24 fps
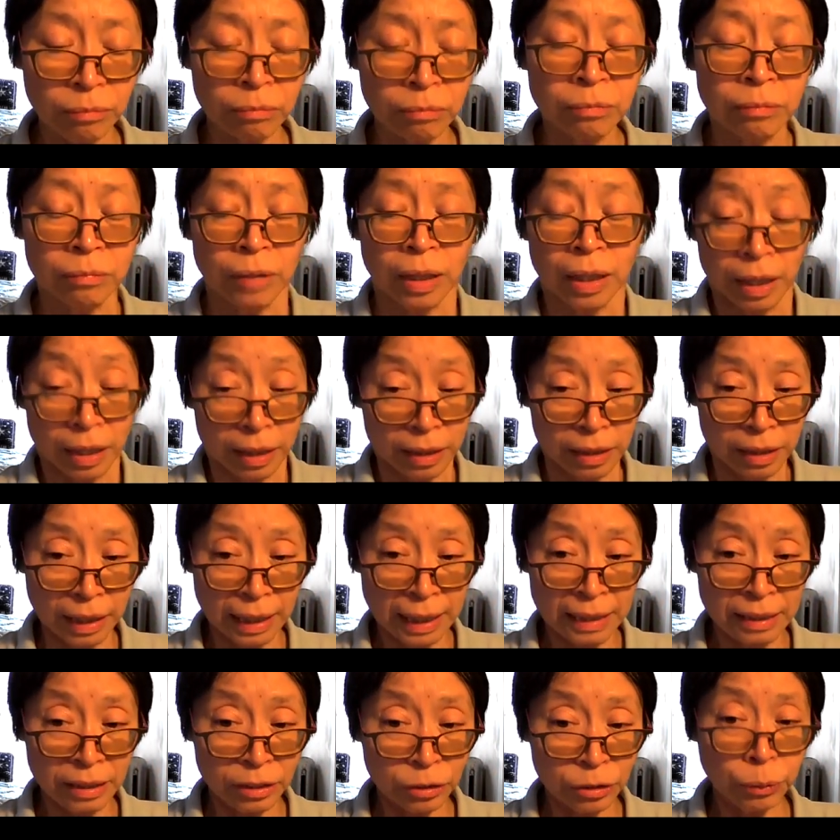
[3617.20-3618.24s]
Mhm.
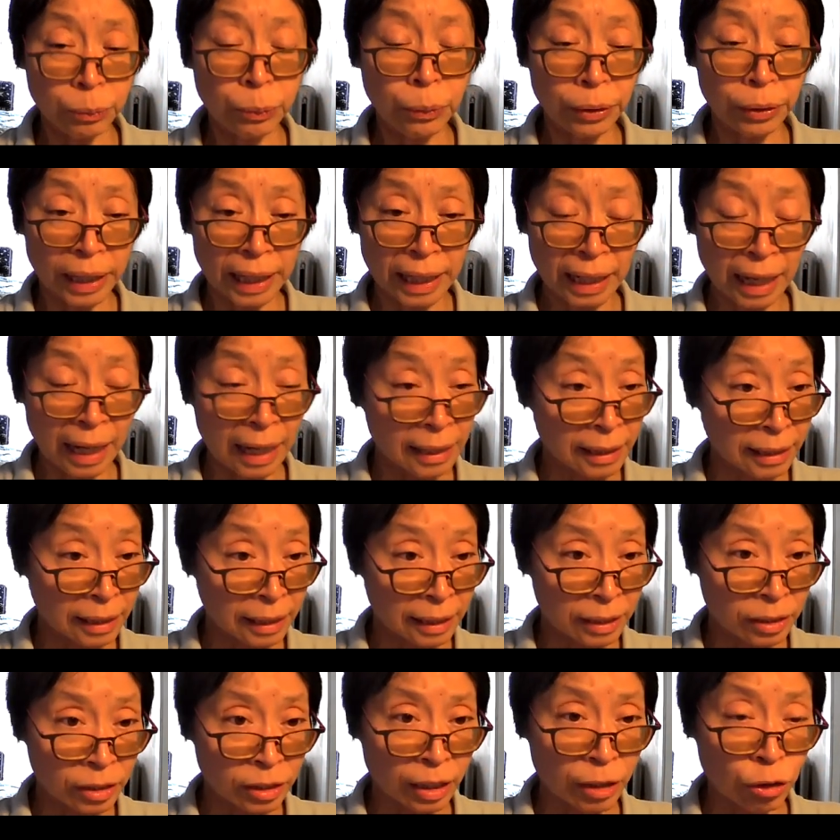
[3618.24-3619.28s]
And you're working on
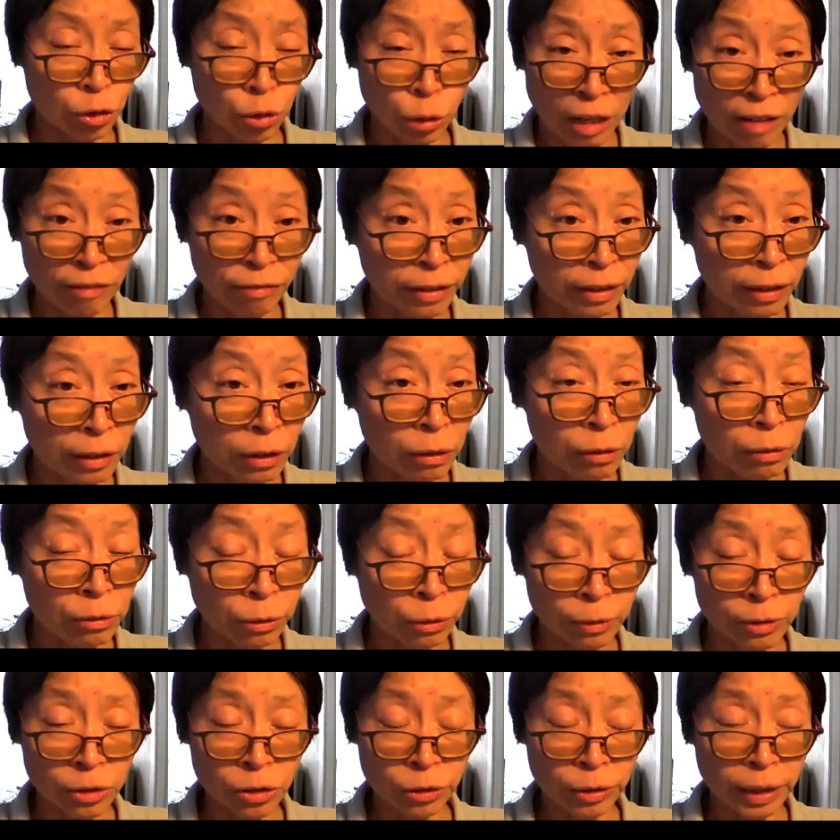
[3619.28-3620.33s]
this draft
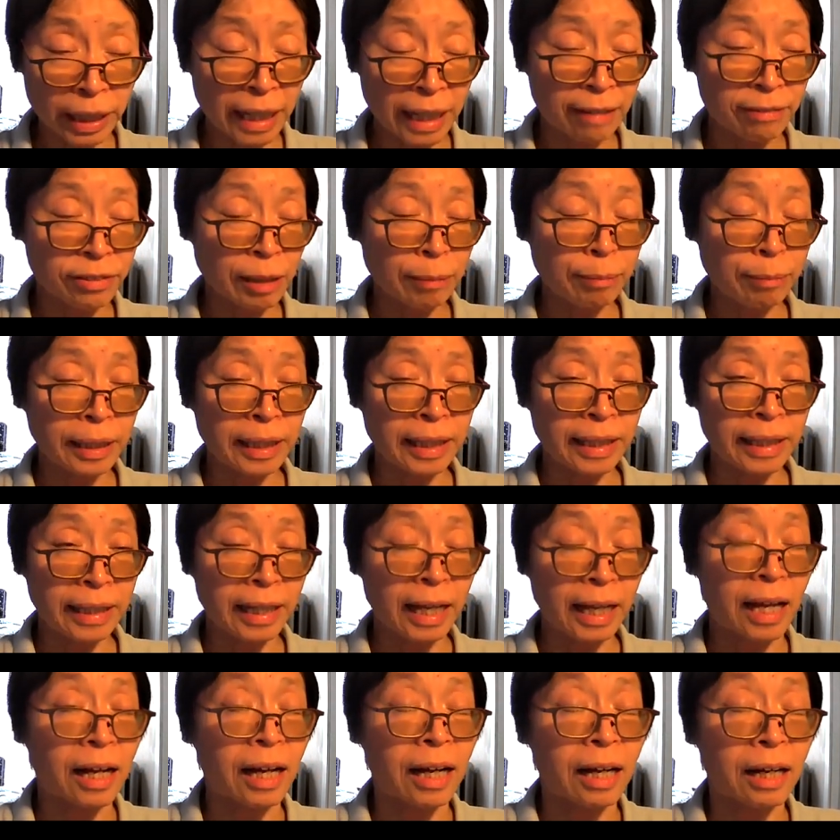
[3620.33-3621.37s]
alone, or do you have
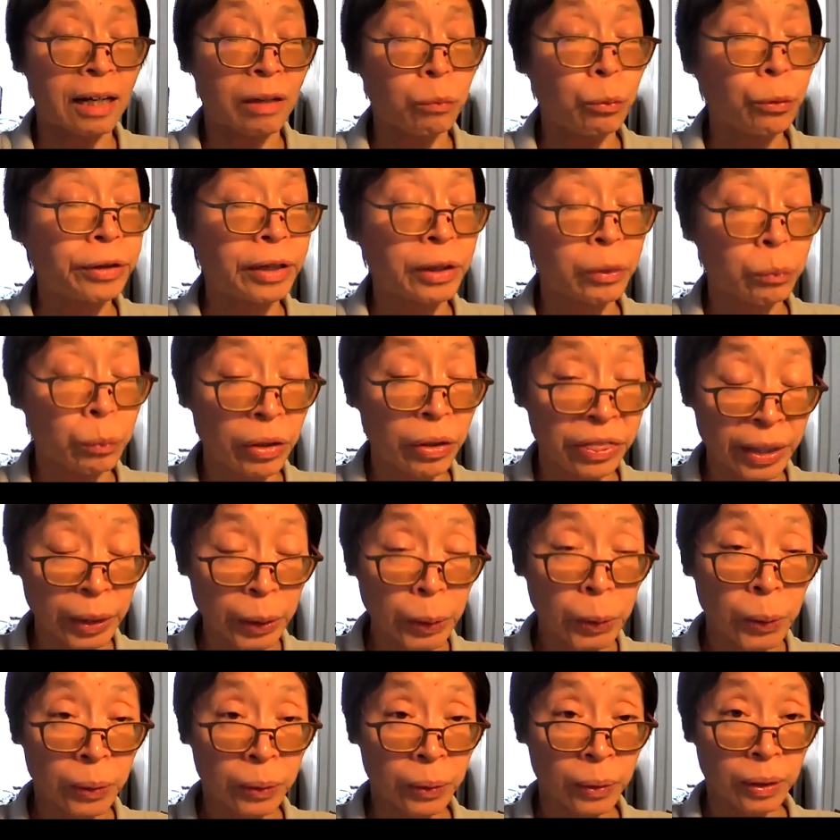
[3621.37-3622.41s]
somebody working with
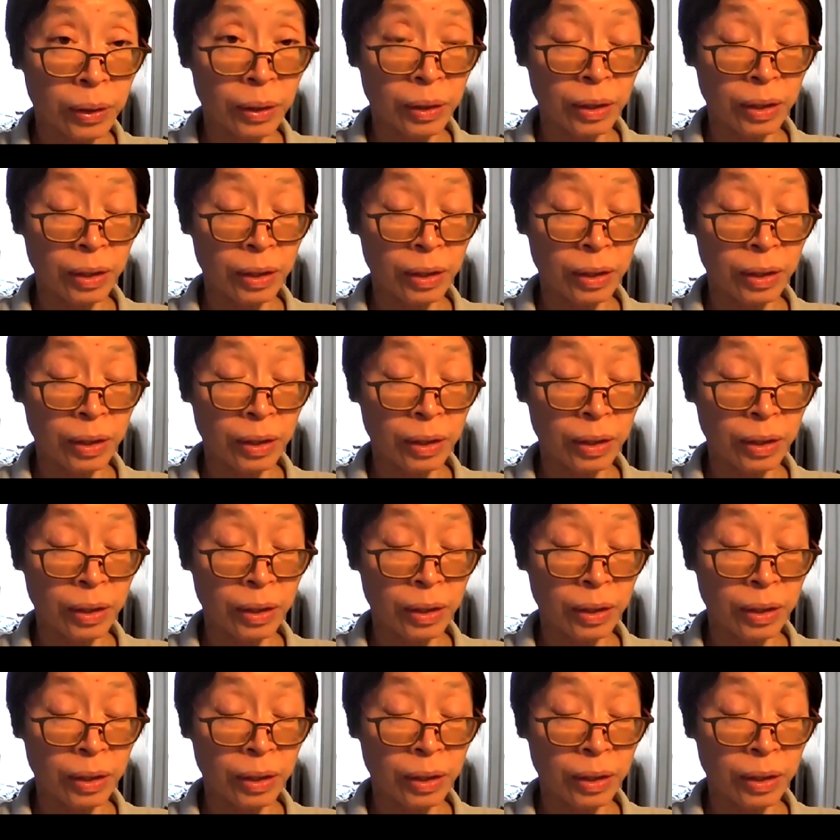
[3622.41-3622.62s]
you?